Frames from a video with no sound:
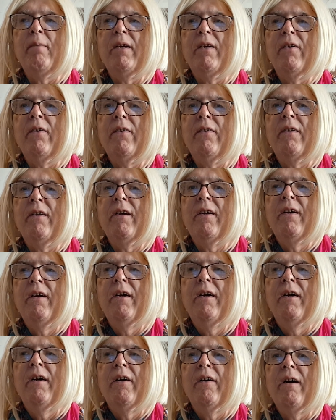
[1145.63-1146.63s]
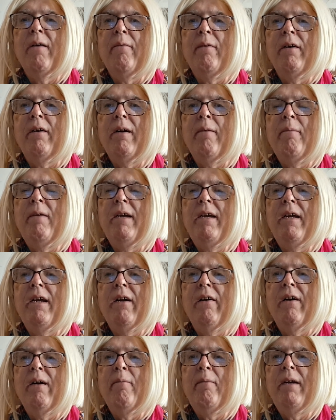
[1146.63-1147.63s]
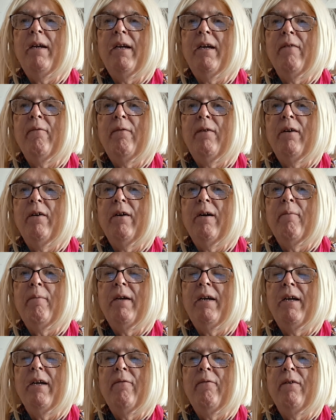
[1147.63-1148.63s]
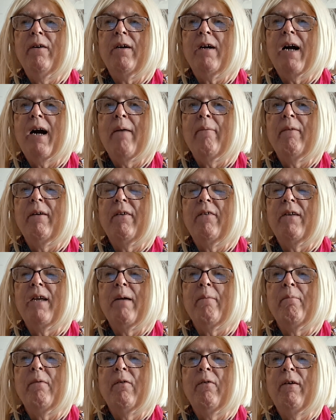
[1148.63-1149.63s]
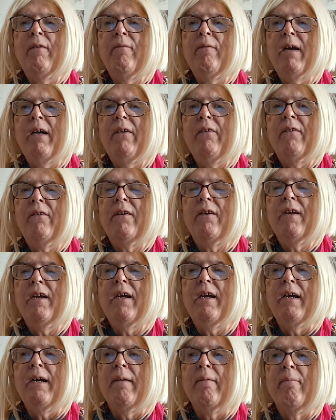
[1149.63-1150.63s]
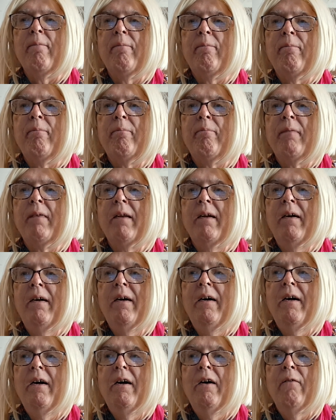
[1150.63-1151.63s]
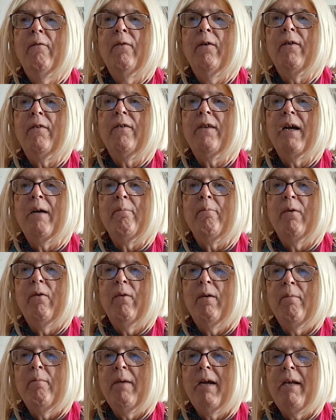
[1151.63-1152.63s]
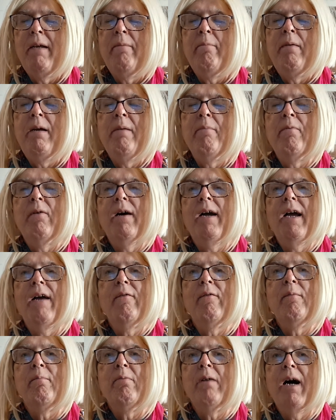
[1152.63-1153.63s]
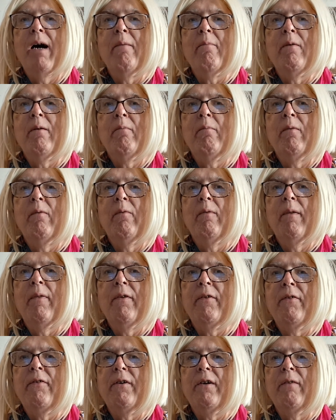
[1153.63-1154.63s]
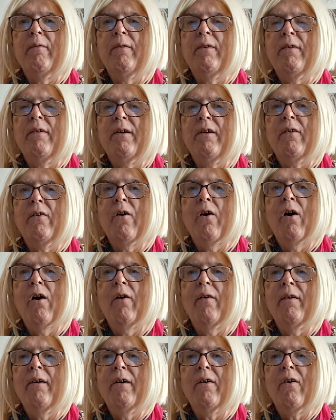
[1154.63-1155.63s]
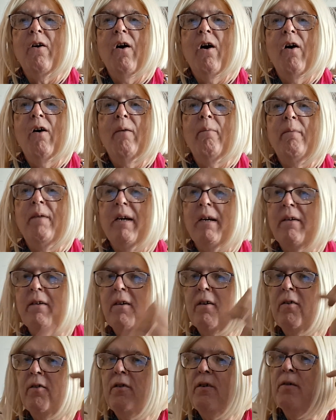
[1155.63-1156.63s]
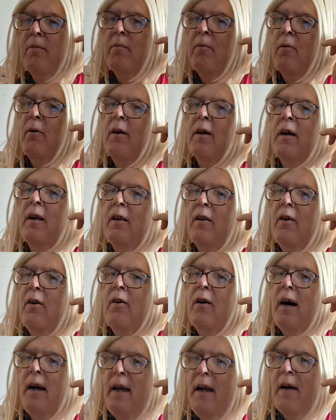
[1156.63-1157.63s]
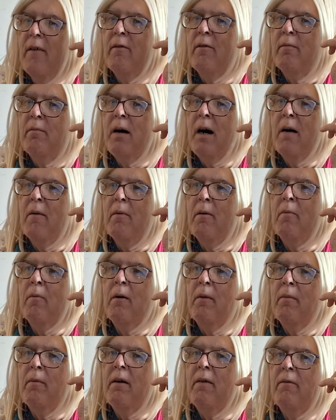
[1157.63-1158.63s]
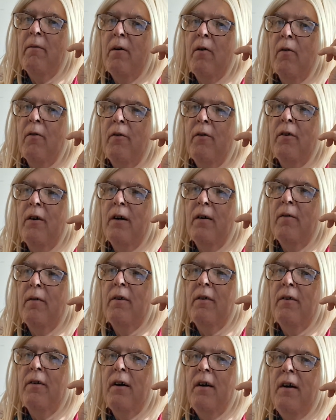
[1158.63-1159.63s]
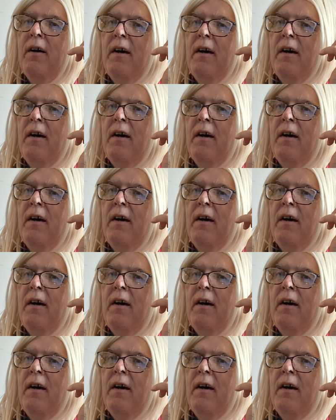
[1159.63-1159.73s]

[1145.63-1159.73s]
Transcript: because let me give you a common example we face today. For example, when many people have a problem with the service, they'll call up technical support. Hello, I have a problem with my phone service.